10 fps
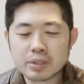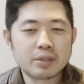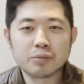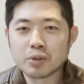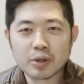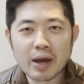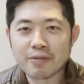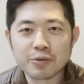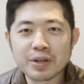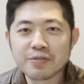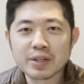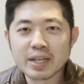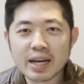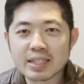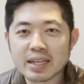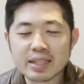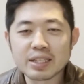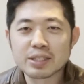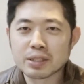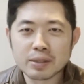you have 3 free nights at
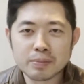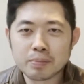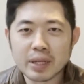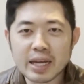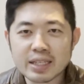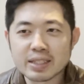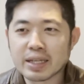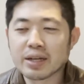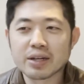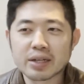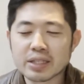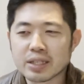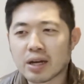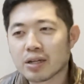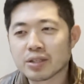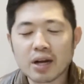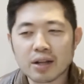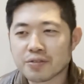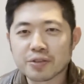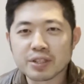this place. Here is
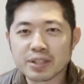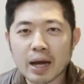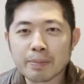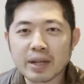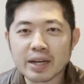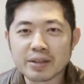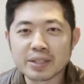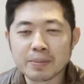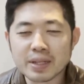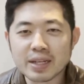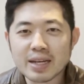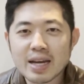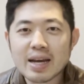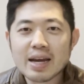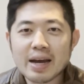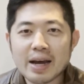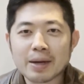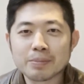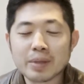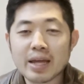$100 free slot play or something.
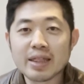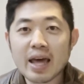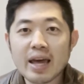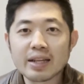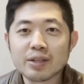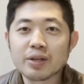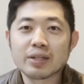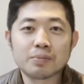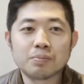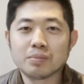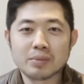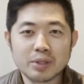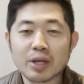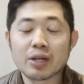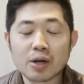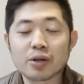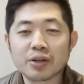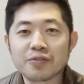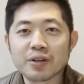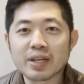And then you can earn
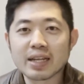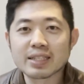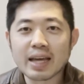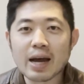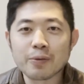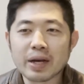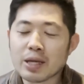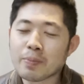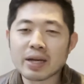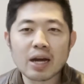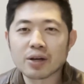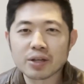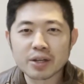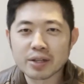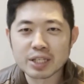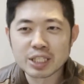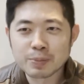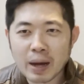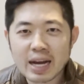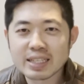your free nights that way. You might not earn it on the
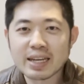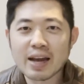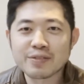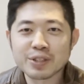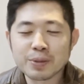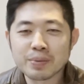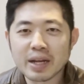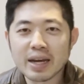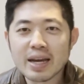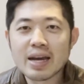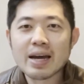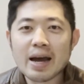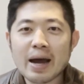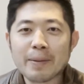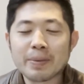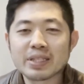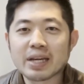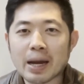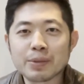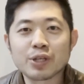spot after you play, but
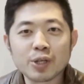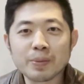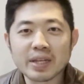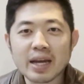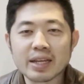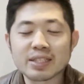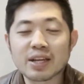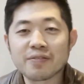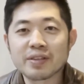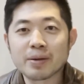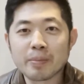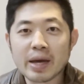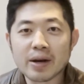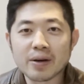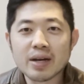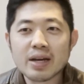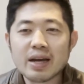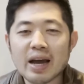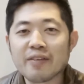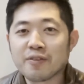I'm sure you'll be getting stuff in the mail
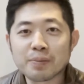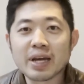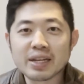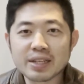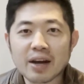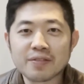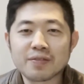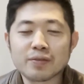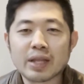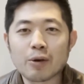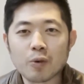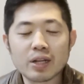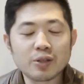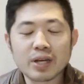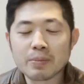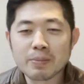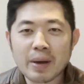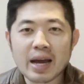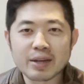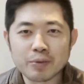if you've played enough that want you coming
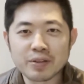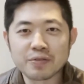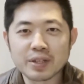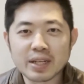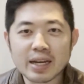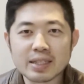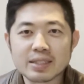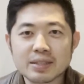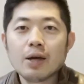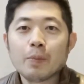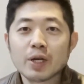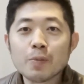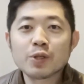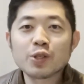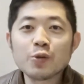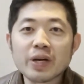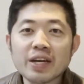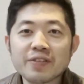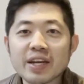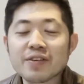back with free nights. My number 2 way
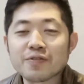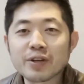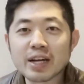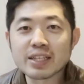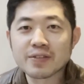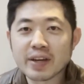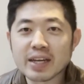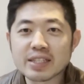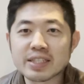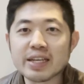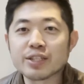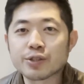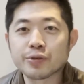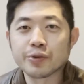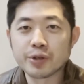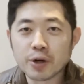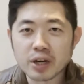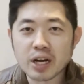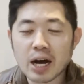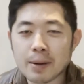of getting free nights in Vegas is through
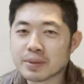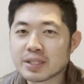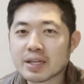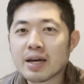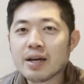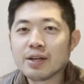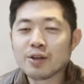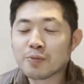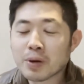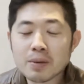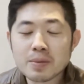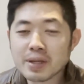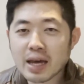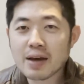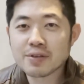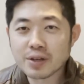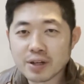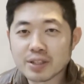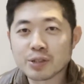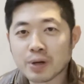Urcomped. You probably haven't
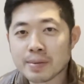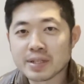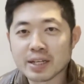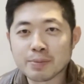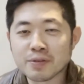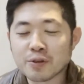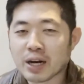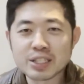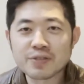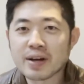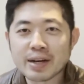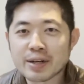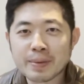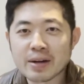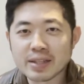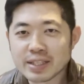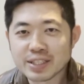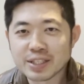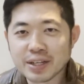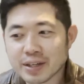heard this website before. I just found out about it
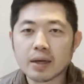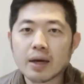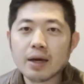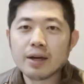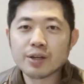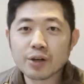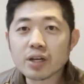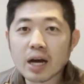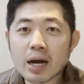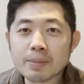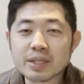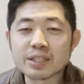this year. Urcomped is a